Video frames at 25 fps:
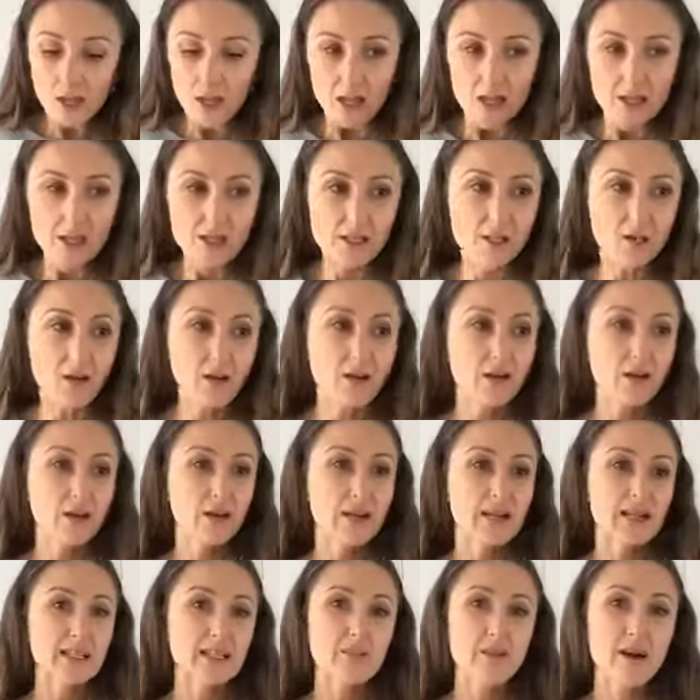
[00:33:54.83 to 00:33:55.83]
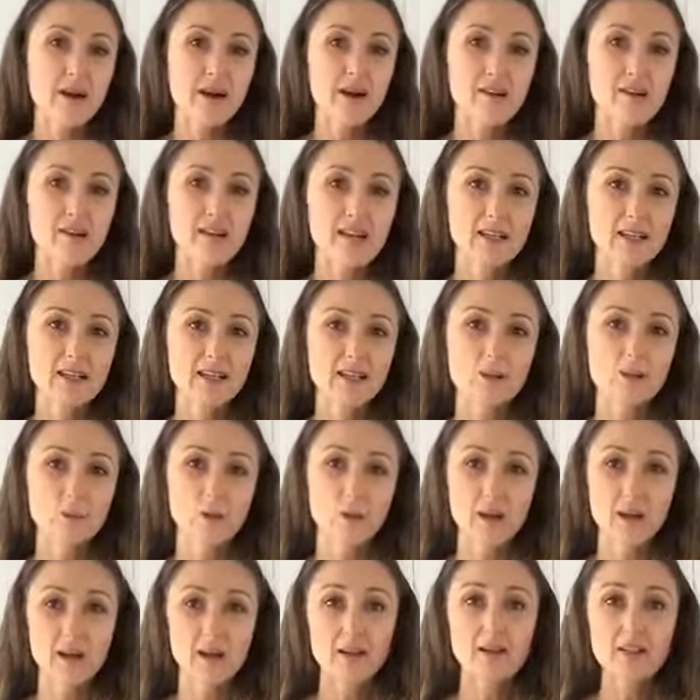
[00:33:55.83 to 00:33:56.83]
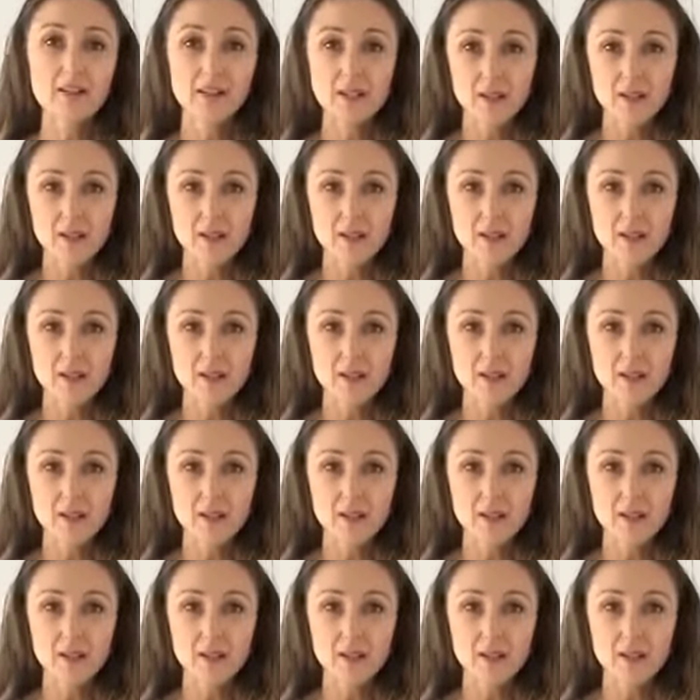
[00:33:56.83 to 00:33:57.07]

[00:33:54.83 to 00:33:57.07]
So as far as what else